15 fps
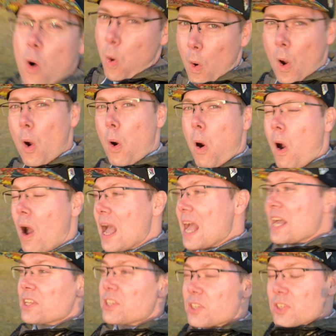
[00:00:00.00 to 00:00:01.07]
Whew.
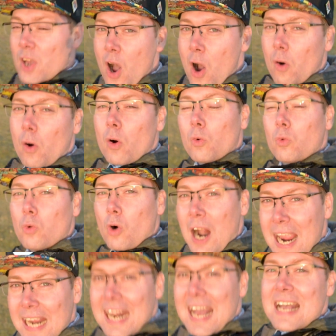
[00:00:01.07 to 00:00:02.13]
So,
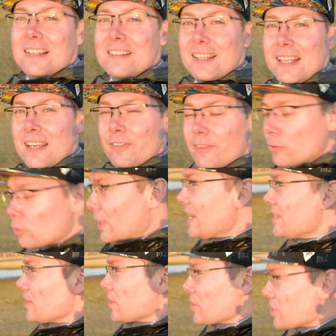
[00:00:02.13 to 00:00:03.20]
right as the
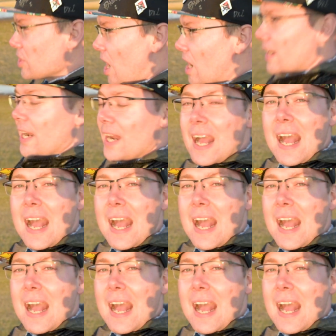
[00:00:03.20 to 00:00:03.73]
research started,